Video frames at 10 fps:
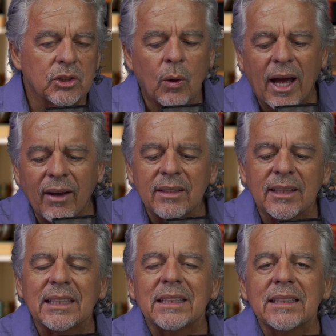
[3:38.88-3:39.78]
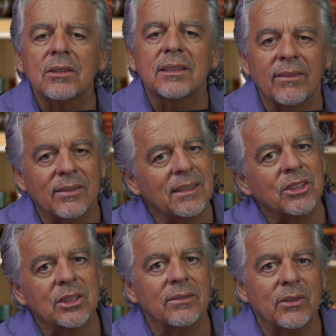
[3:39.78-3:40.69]
So, having a clear
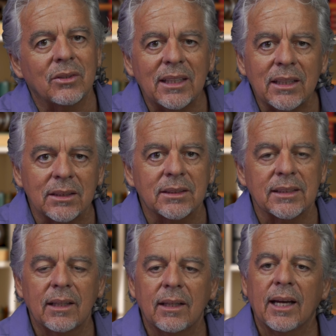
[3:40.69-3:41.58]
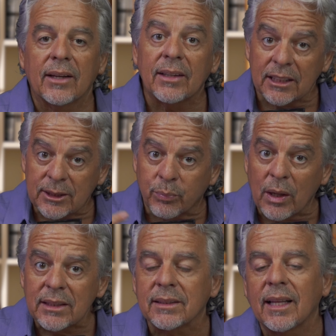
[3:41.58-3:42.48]
definition of your needs and then
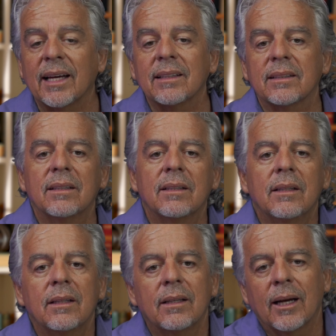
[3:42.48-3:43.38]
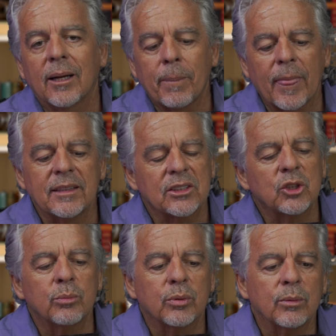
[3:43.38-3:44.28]
express that um, is
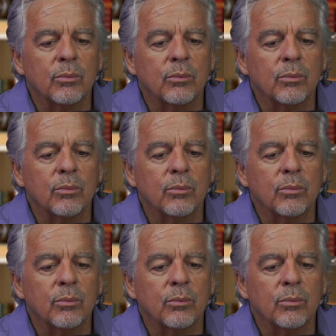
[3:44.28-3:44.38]
super